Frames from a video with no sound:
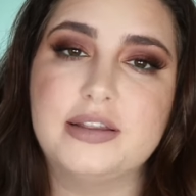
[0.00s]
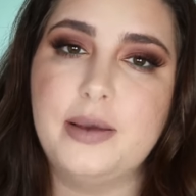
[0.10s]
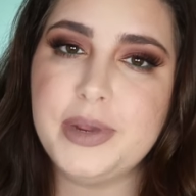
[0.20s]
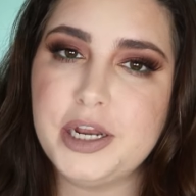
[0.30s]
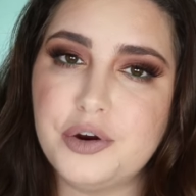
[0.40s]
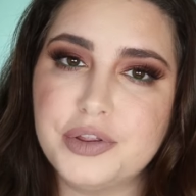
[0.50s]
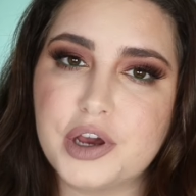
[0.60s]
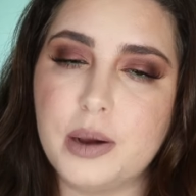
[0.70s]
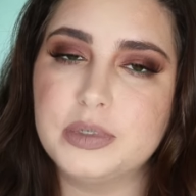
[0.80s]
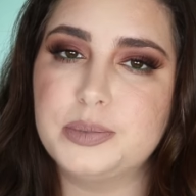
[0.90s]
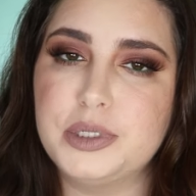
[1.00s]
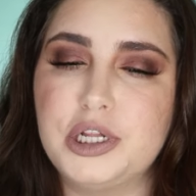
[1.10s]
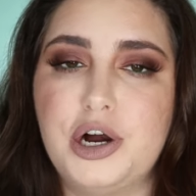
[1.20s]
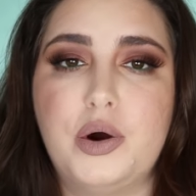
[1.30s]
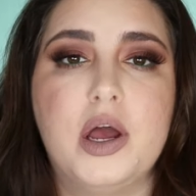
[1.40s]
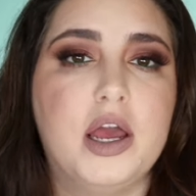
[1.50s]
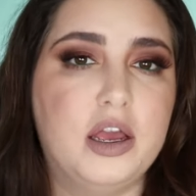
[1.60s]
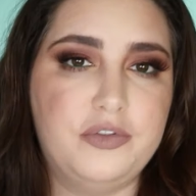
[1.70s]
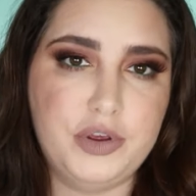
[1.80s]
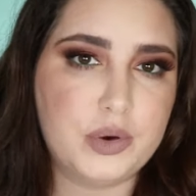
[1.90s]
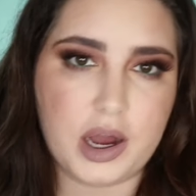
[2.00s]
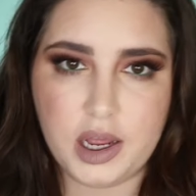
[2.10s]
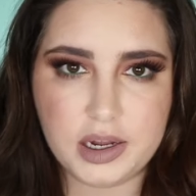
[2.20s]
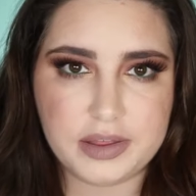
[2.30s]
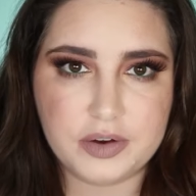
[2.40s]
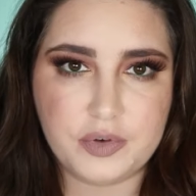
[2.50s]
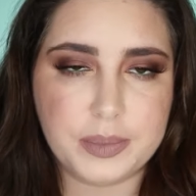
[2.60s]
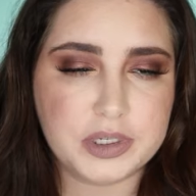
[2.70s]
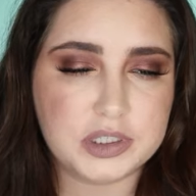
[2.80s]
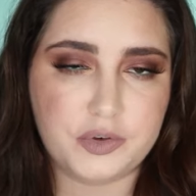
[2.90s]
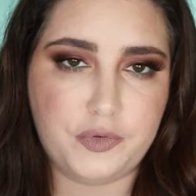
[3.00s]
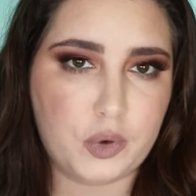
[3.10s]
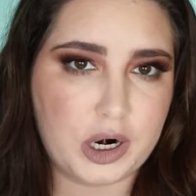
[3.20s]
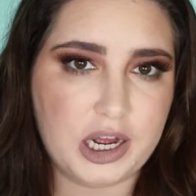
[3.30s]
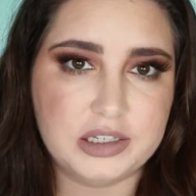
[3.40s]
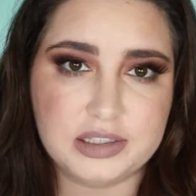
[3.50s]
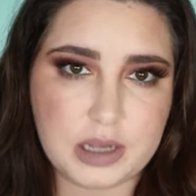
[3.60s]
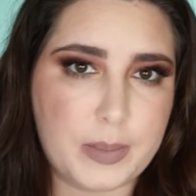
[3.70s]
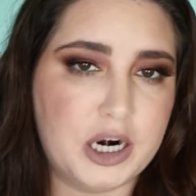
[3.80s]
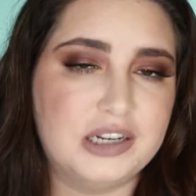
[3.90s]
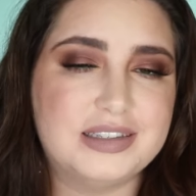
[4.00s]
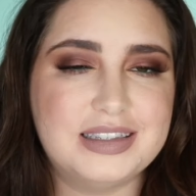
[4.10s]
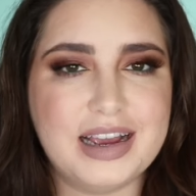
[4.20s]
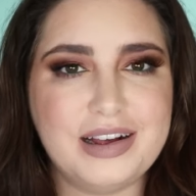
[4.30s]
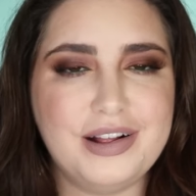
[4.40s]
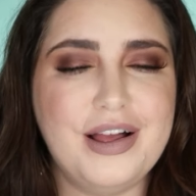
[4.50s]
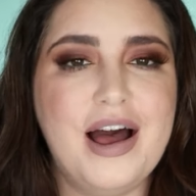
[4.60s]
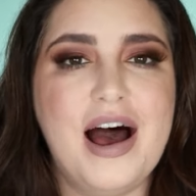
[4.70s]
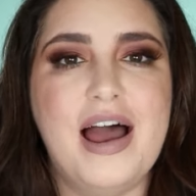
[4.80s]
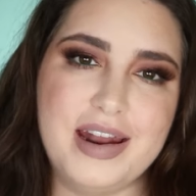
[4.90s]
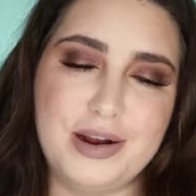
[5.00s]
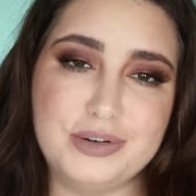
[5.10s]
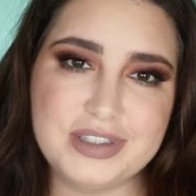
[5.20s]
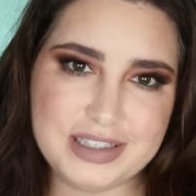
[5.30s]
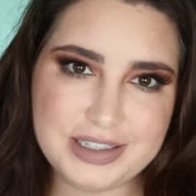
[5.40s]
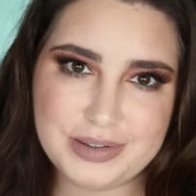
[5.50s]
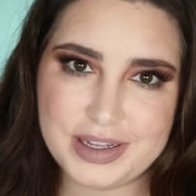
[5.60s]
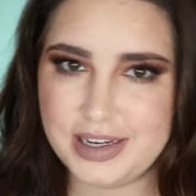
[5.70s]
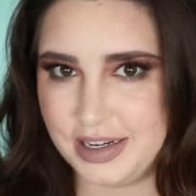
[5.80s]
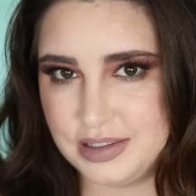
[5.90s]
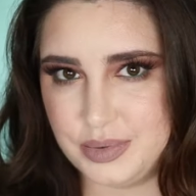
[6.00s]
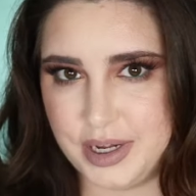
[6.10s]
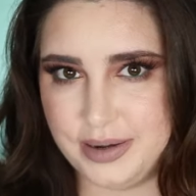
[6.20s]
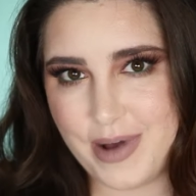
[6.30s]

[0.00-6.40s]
Let me know in the comments below if you got anything from the Sephora summer sale, and I will see you in the next one.